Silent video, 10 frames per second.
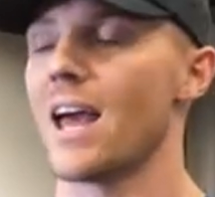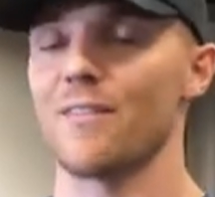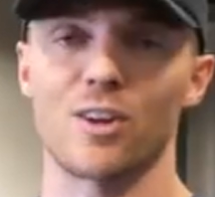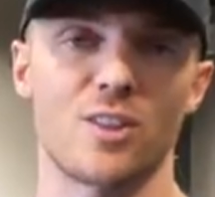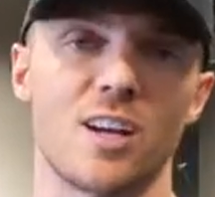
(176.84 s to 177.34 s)

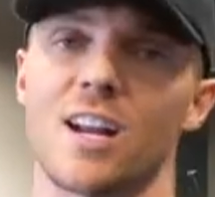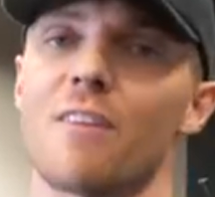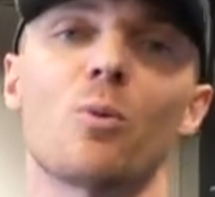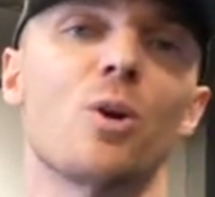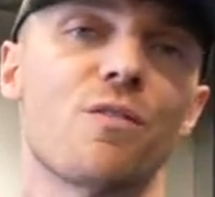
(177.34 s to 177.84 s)
heavier than it
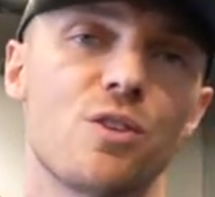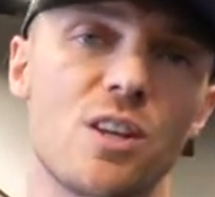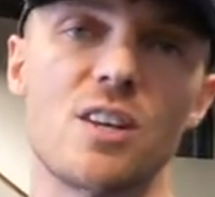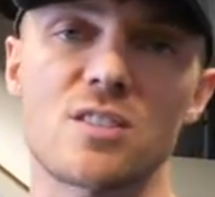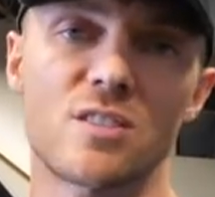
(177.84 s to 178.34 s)
ever would if you
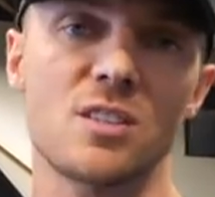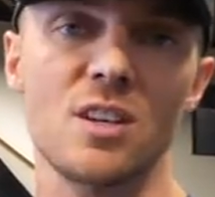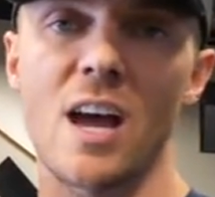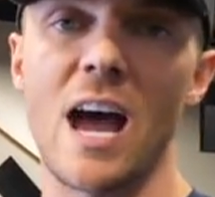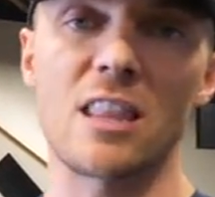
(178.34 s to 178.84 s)
did this
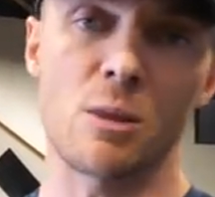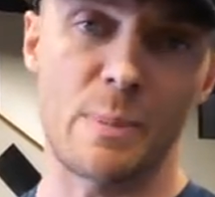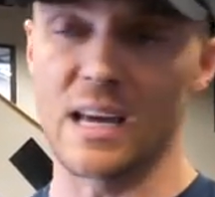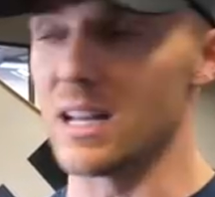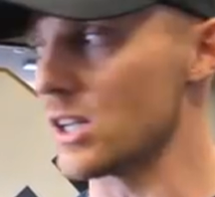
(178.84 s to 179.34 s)
at the
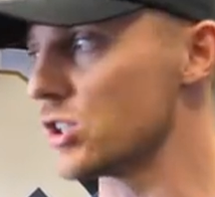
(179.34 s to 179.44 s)
beginning.